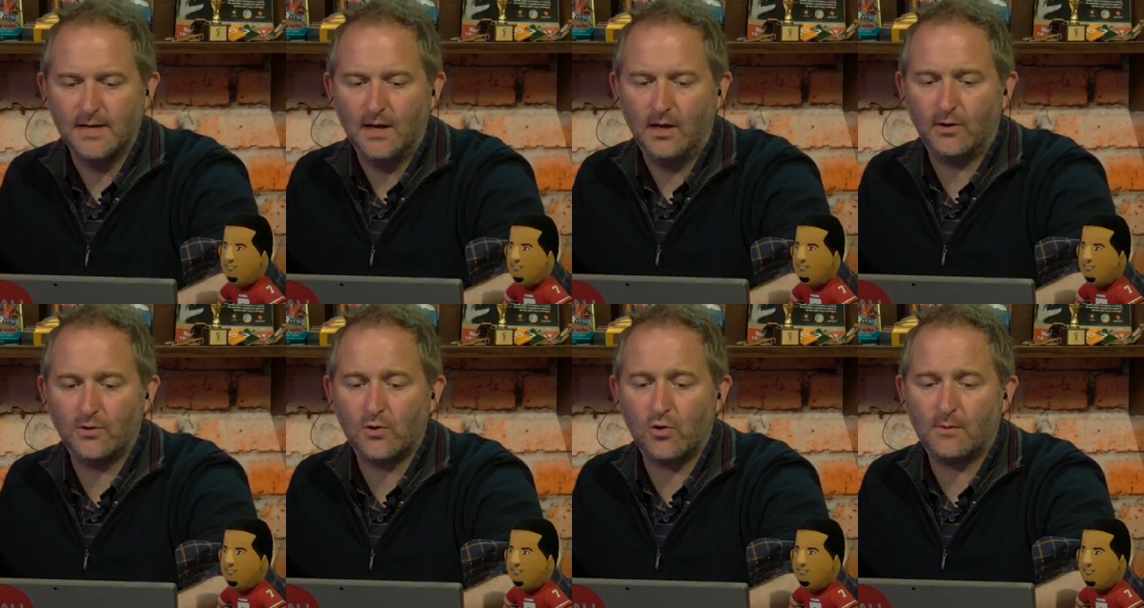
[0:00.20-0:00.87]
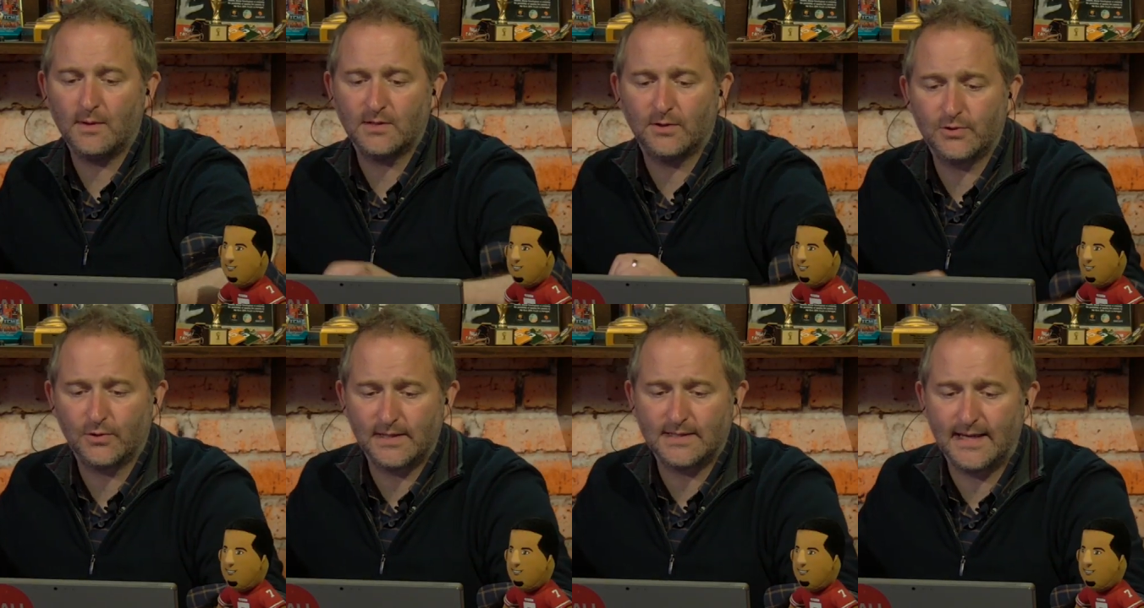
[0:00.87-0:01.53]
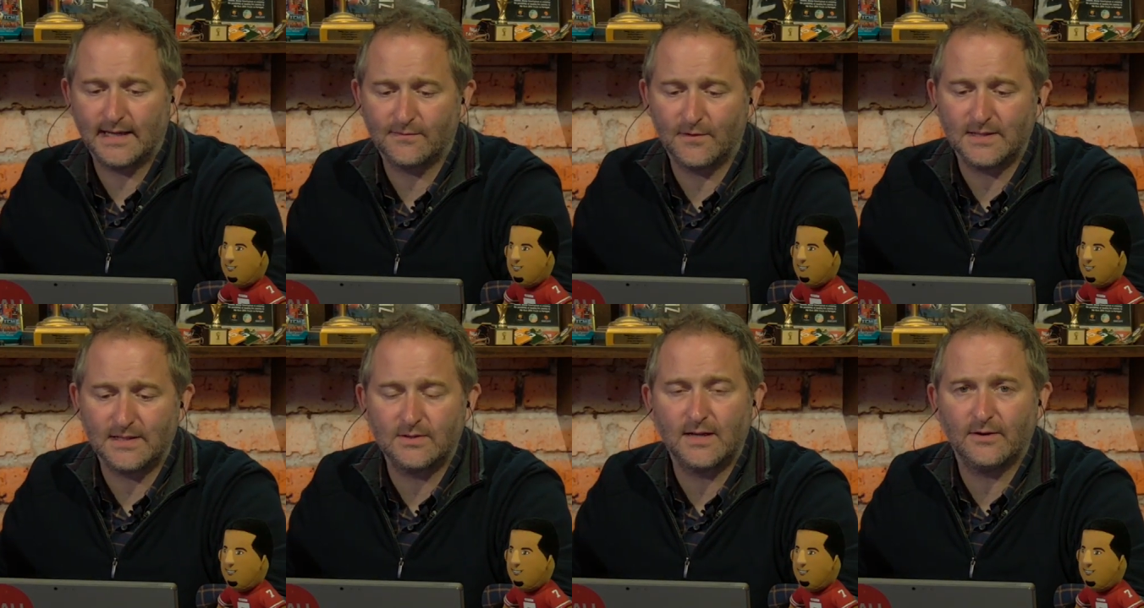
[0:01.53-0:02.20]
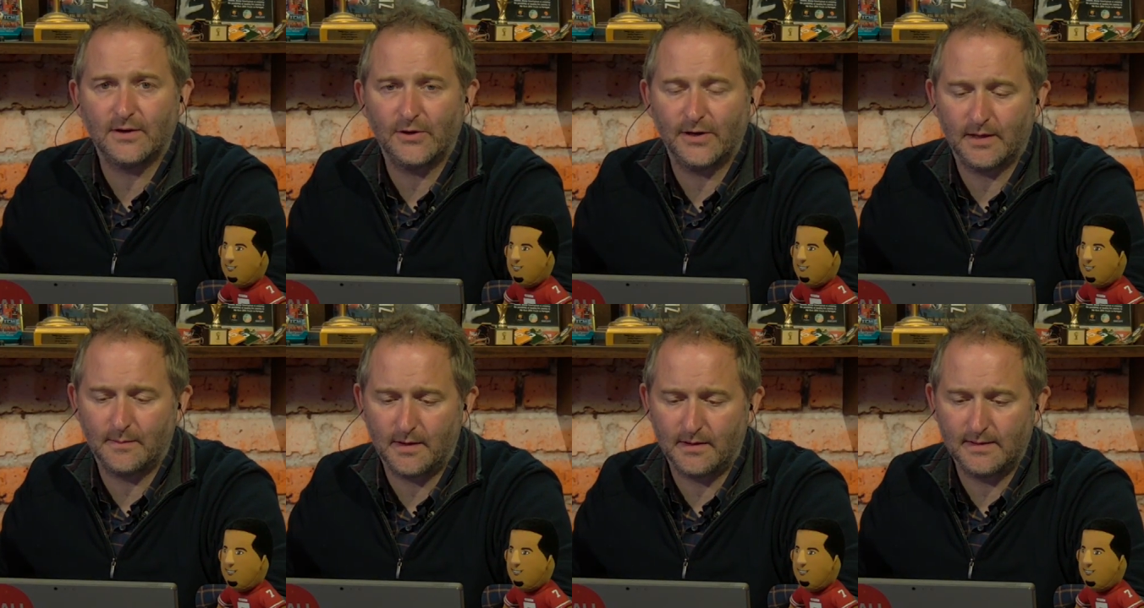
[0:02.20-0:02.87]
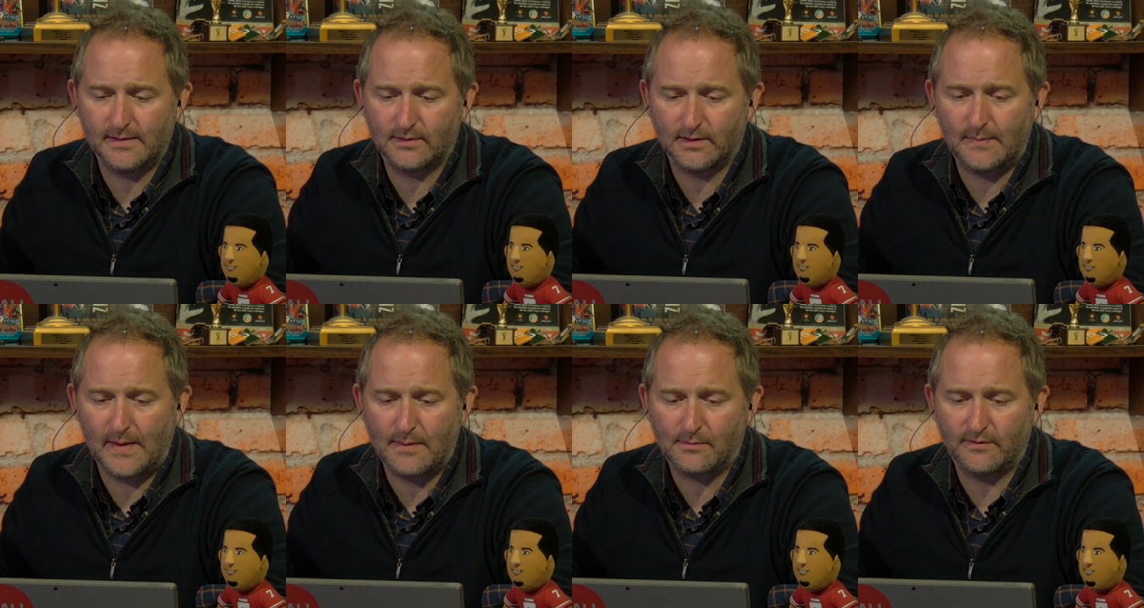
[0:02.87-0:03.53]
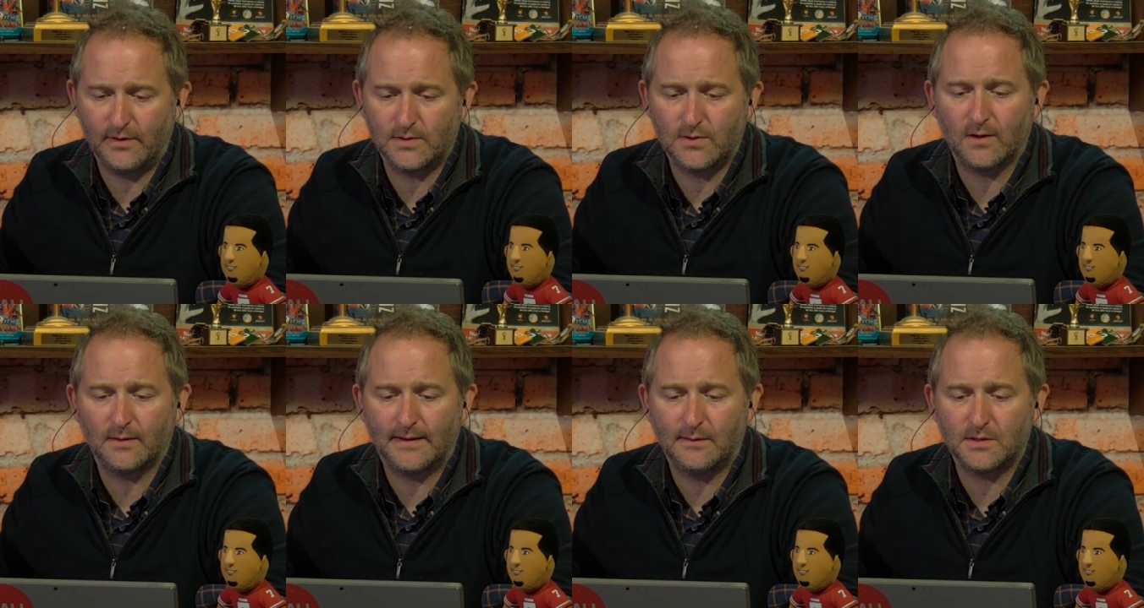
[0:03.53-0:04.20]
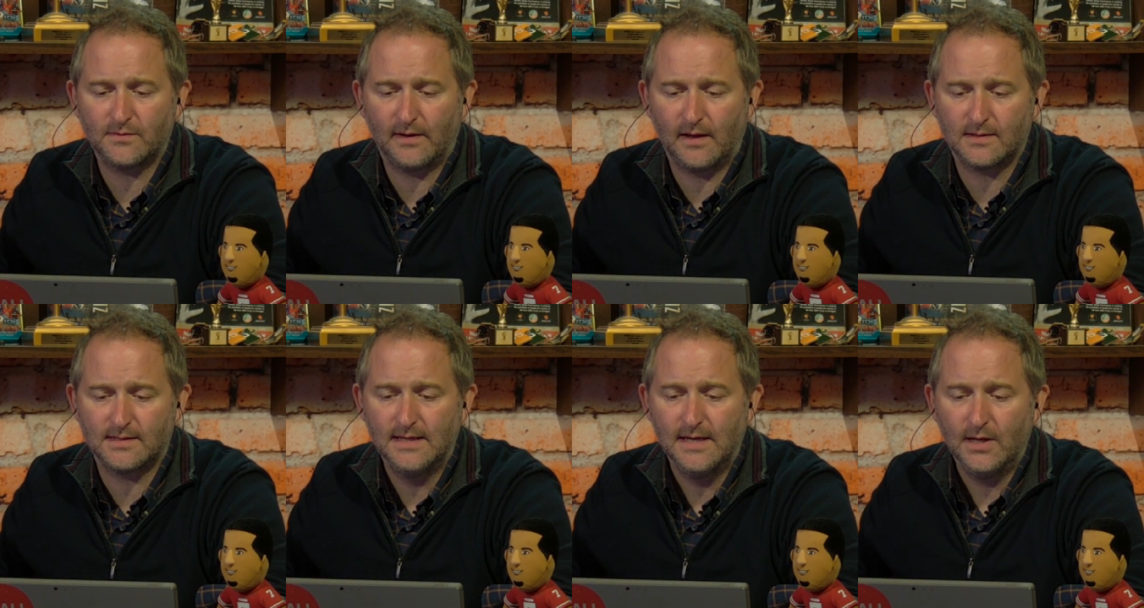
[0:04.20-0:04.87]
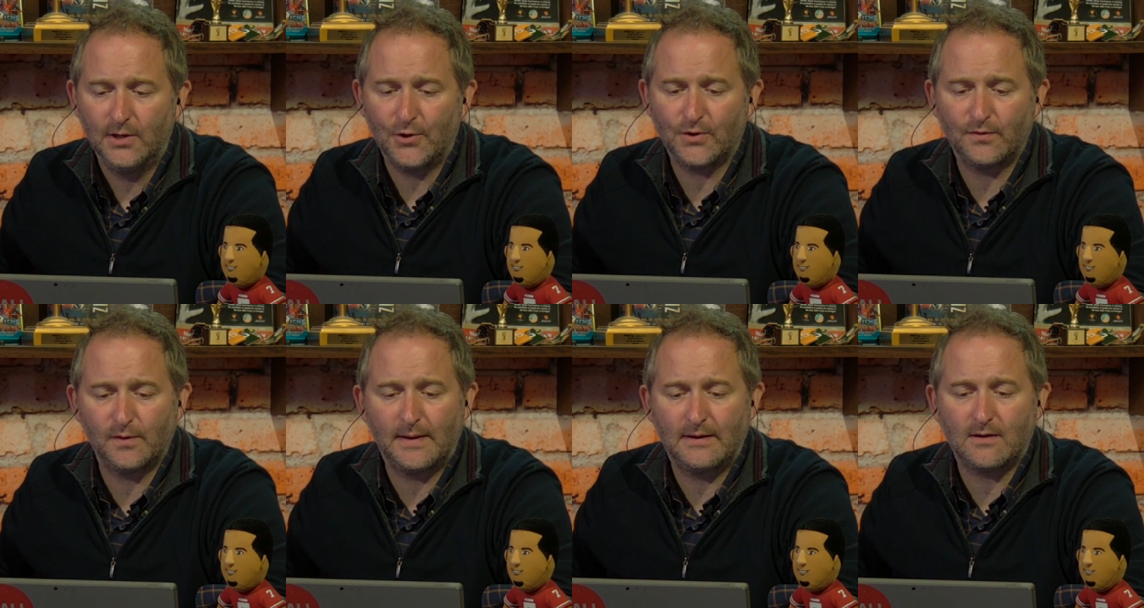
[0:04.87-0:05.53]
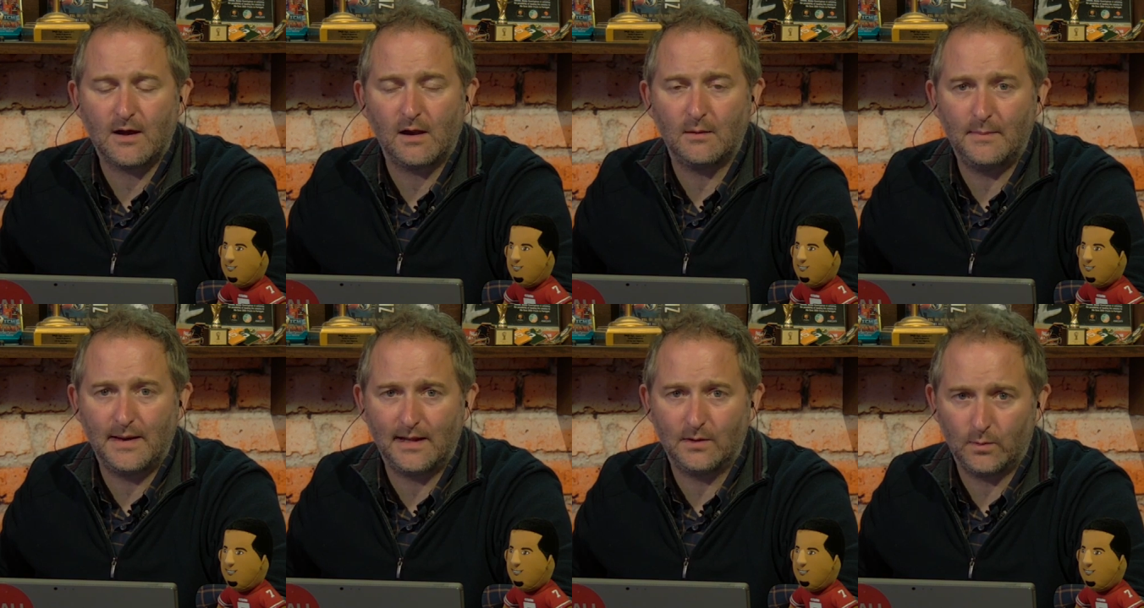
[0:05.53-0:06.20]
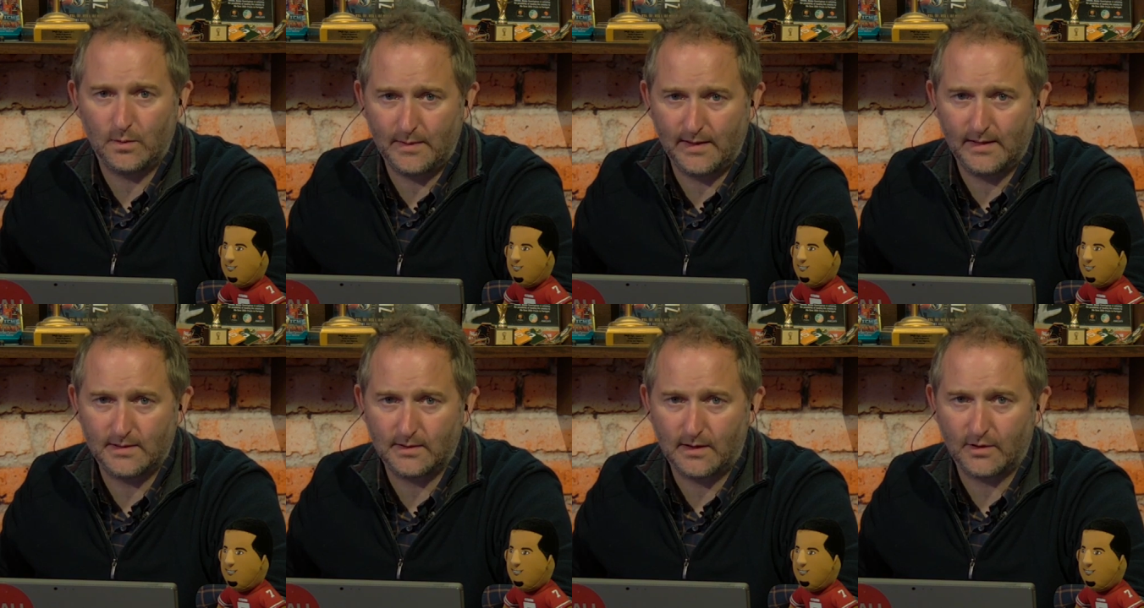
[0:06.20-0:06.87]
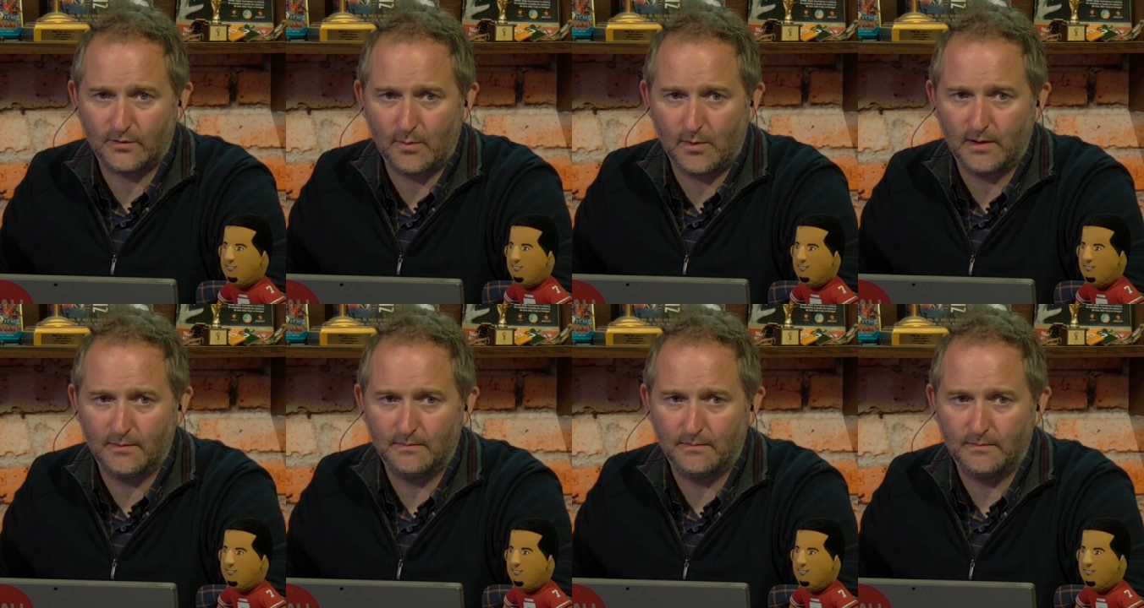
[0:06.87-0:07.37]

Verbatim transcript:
Speaker 1: Áine O'Gorman is going to join us next. First, here's Kieran Cunningham on the Sunday paper review talking about how much of a loss Huddersfield bound Colin Bell will be to Irish football.